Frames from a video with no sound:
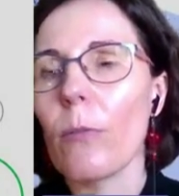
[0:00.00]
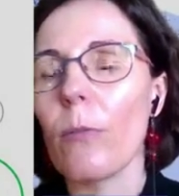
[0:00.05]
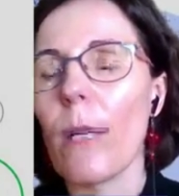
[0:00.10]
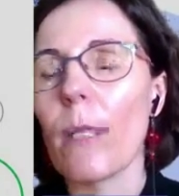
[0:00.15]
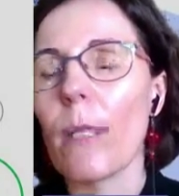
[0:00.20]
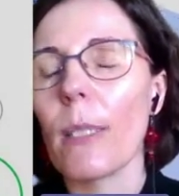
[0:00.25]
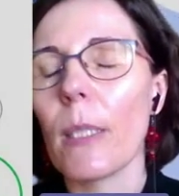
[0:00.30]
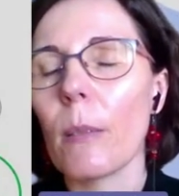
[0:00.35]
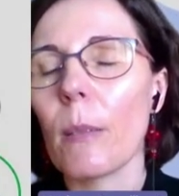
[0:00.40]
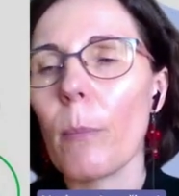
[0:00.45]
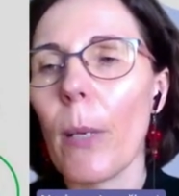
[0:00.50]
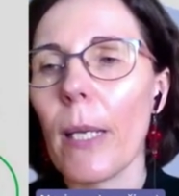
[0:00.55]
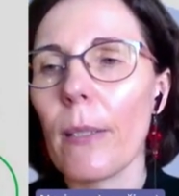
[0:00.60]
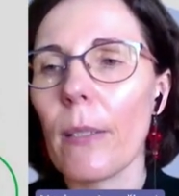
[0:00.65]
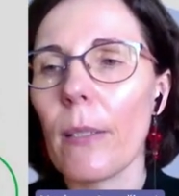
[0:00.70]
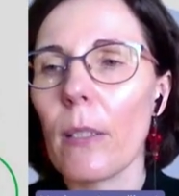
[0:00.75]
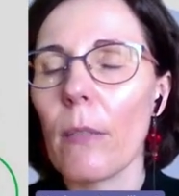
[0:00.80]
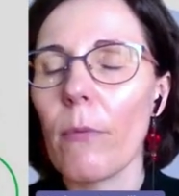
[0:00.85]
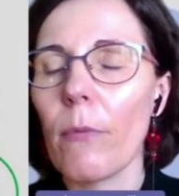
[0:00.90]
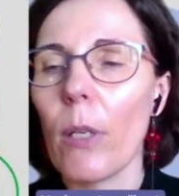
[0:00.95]
funded by
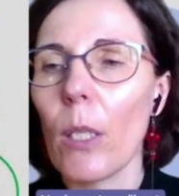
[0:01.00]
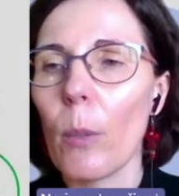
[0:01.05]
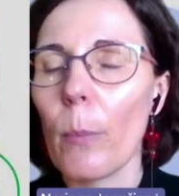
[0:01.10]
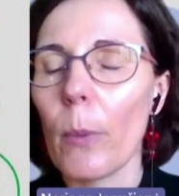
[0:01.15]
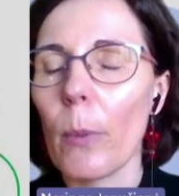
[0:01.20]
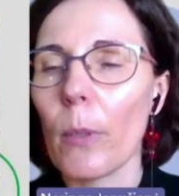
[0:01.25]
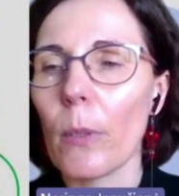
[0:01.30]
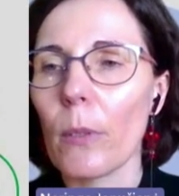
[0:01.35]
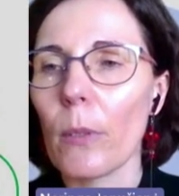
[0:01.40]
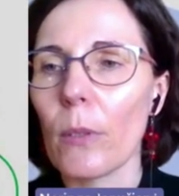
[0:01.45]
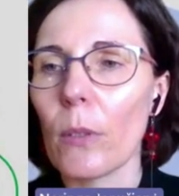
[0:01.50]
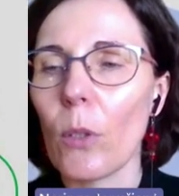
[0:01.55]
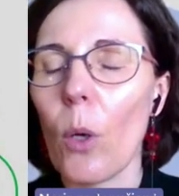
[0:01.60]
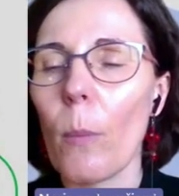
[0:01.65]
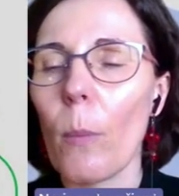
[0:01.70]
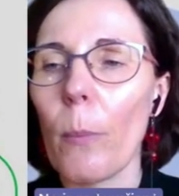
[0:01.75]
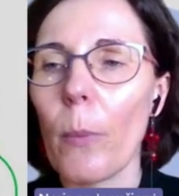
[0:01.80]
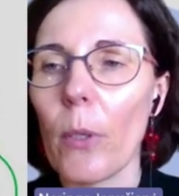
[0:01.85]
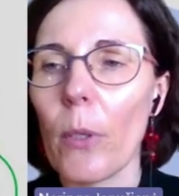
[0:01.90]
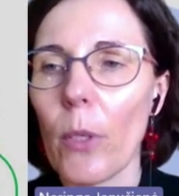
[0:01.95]
the development
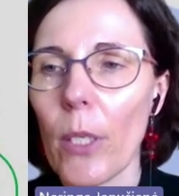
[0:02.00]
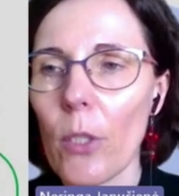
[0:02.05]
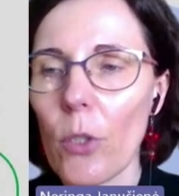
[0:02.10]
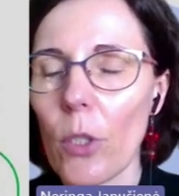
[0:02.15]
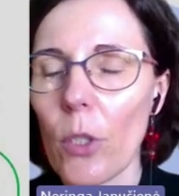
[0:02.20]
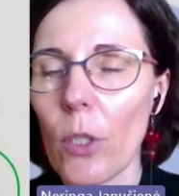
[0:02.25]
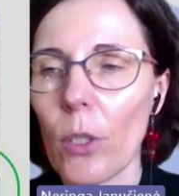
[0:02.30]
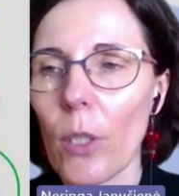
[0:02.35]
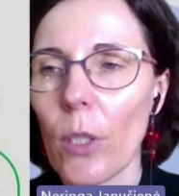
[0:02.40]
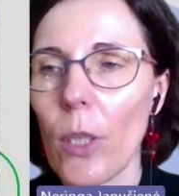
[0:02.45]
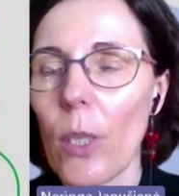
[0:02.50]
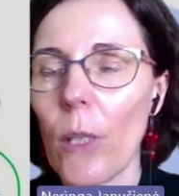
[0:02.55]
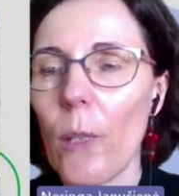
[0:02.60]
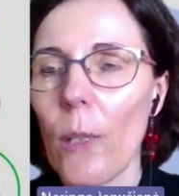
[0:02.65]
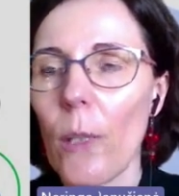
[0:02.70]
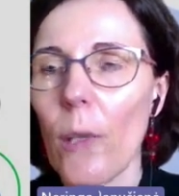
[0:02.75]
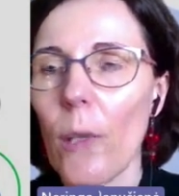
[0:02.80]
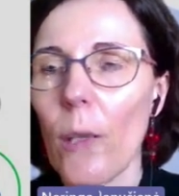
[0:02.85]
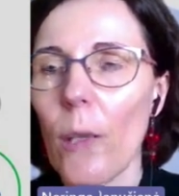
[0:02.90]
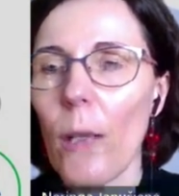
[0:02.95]
cooperation
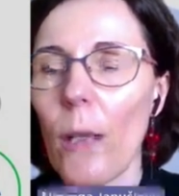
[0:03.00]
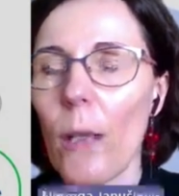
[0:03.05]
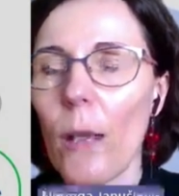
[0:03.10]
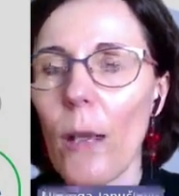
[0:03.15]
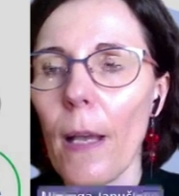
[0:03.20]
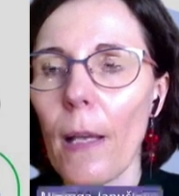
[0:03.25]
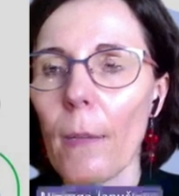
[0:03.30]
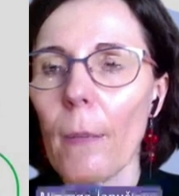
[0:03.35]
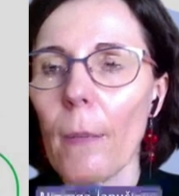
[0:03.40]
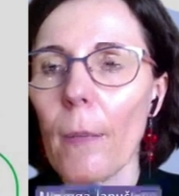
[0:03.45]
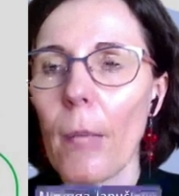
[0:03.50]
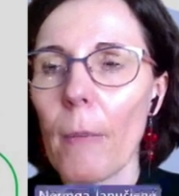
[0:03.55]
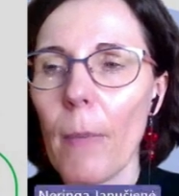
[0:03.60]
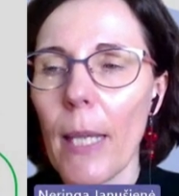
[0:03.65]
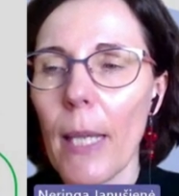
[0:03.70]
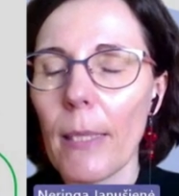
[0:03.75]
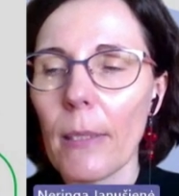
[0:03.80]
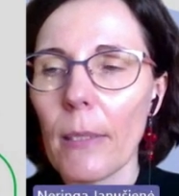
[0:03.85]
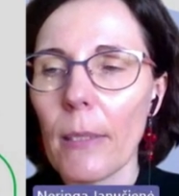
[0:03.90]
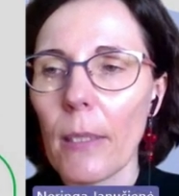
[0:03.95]

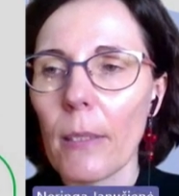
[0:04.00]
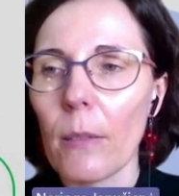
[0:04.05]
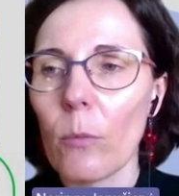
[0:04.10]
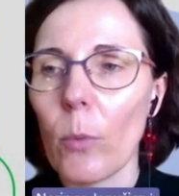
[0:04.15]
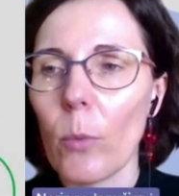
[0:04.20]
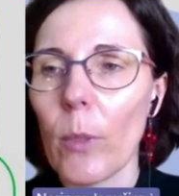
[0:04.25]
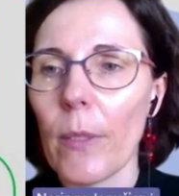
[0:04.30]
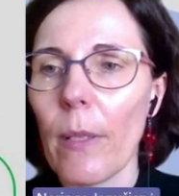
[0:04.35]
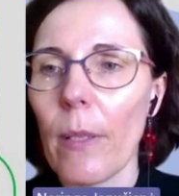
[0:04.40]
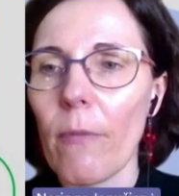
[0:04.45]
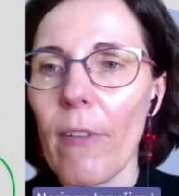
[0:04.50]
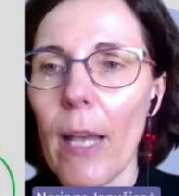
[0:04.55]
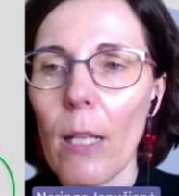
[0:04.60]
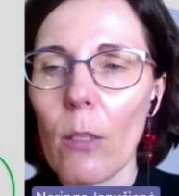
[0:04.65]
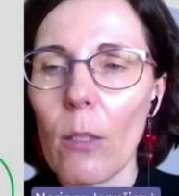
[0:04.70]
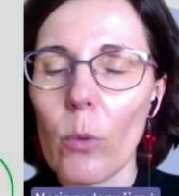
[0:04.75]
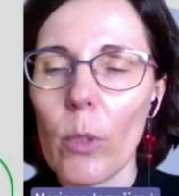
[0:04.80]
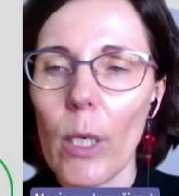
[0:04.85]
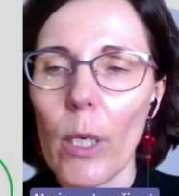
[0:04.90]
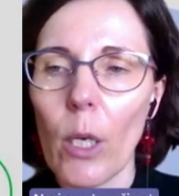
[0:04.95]
implemented with a
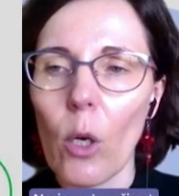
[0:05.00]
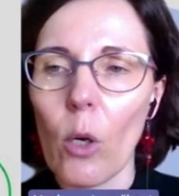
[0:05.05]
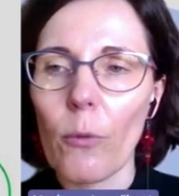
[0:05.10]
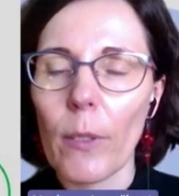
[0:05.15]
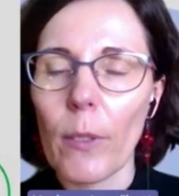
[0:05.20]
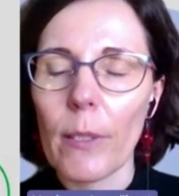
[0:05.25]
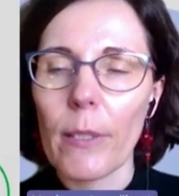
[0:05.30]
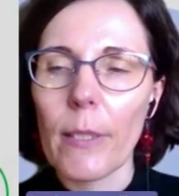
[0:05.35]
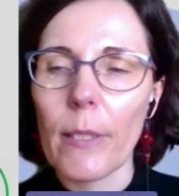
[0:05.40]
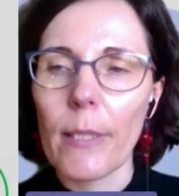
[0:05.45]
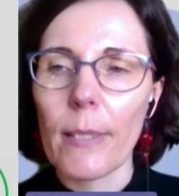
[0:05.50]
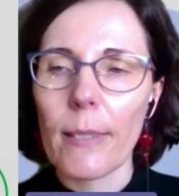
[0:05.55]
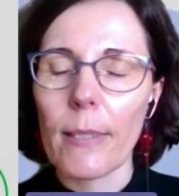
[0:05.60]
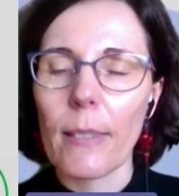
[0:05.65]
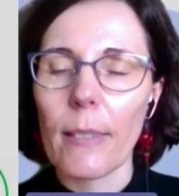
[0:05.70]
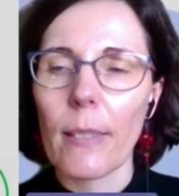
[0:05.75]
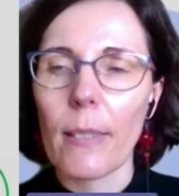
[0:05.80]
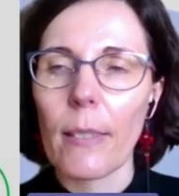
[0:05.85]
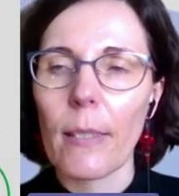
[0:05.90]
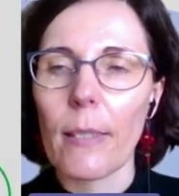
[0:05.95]
value of at
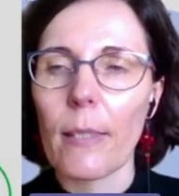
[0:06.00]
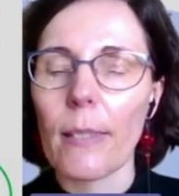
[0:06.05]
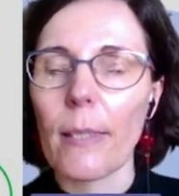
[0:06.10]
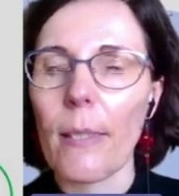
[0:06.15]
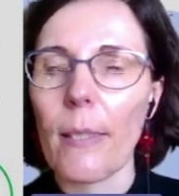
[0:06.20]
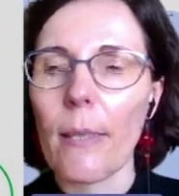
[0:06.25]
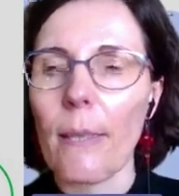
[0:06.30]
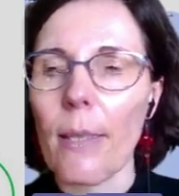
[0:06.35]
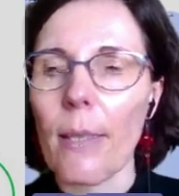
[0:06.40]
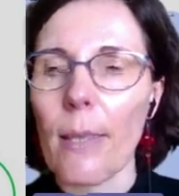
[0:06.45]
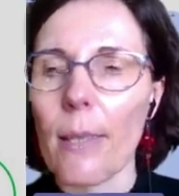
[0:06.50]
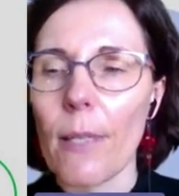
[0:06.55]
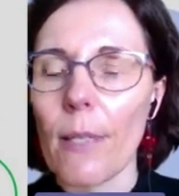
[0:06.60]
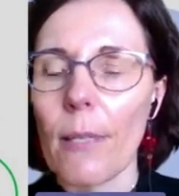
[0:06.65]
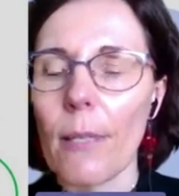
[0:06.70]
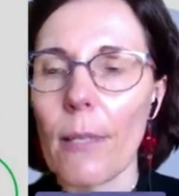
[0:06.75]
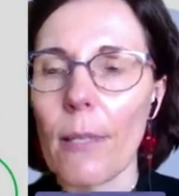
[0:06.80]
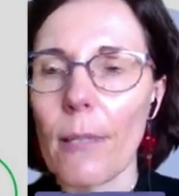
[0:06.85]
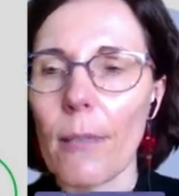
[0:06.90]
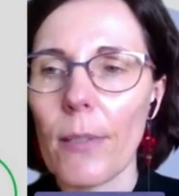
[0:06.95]
least
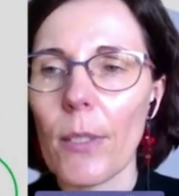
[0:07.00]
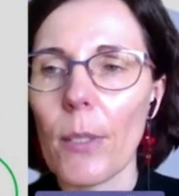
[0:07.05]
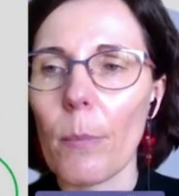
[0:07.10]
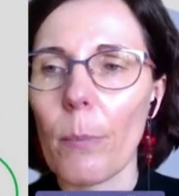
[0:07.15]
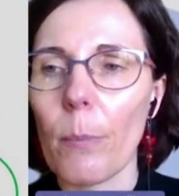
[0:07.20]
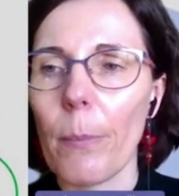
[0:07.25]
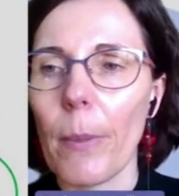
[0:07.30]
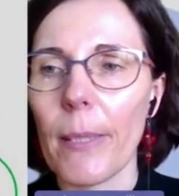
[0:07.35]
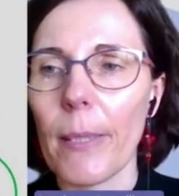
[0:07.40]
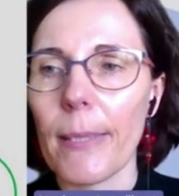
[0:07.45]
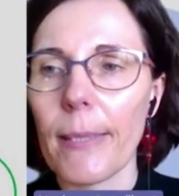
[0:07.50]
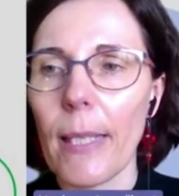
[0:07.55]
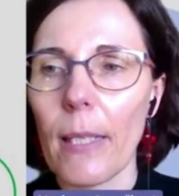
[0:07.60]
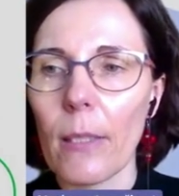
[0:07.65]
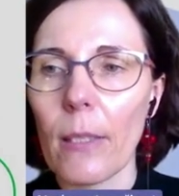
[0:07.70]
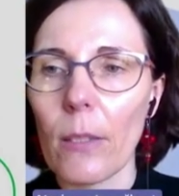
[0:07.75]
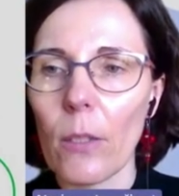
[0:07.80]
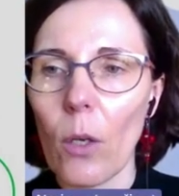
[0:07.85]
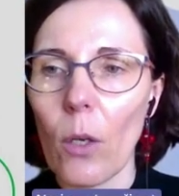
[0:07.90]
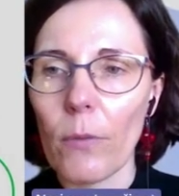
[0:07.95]

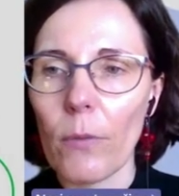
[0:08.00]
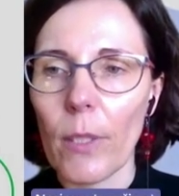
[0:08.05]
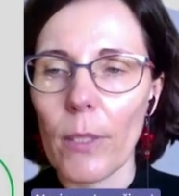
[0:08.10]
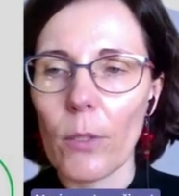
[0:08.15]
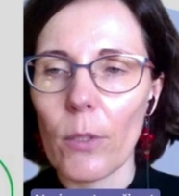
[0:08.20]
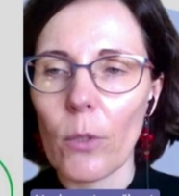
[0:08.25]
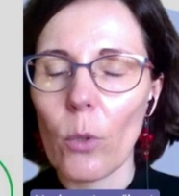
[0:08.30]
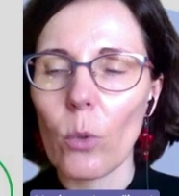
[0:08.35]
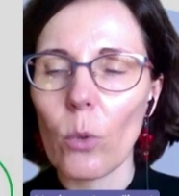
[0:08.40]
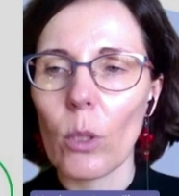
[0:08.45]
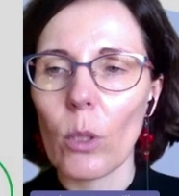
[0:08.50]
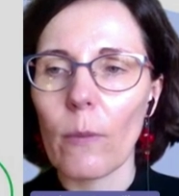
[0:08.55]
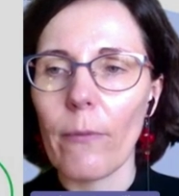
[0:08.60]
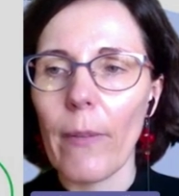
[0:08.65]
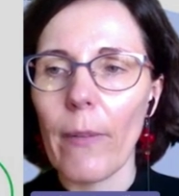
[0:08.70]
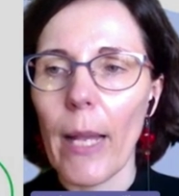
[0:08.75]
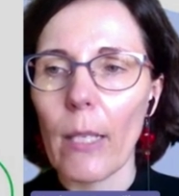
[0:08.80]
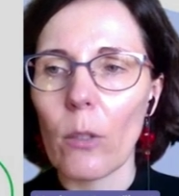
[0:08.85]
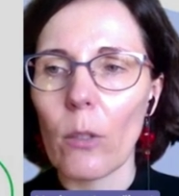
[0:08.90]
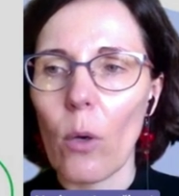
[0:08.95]
70% of the total
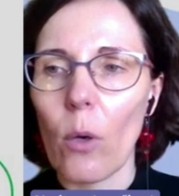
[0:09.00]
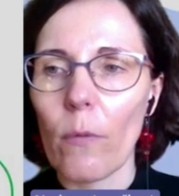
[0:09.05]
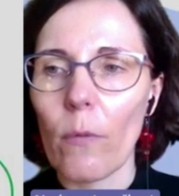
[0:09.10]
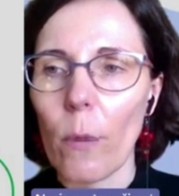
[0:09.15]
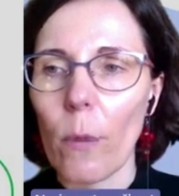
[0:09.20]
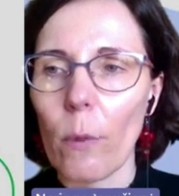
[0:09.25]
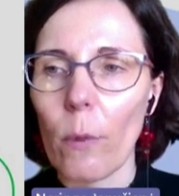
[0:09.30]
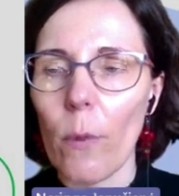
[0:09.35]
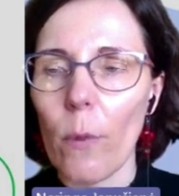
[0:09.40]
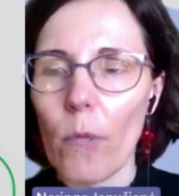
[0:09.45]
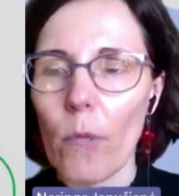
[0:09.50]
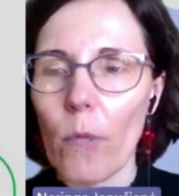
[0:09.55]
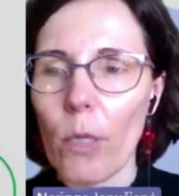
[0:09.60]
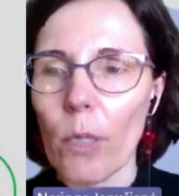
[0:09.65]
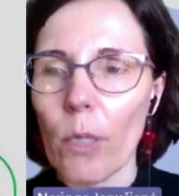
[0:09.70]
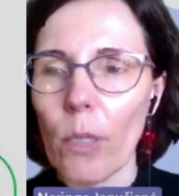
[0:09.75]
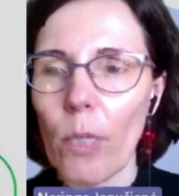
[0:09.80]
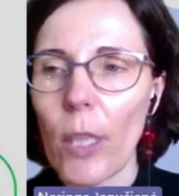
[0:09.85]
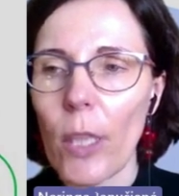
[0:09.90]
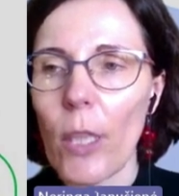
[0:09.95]
value of the
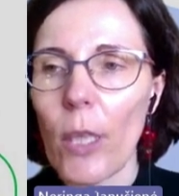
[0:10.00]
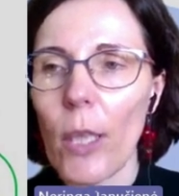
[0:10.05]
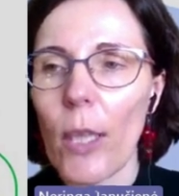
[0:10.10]
project,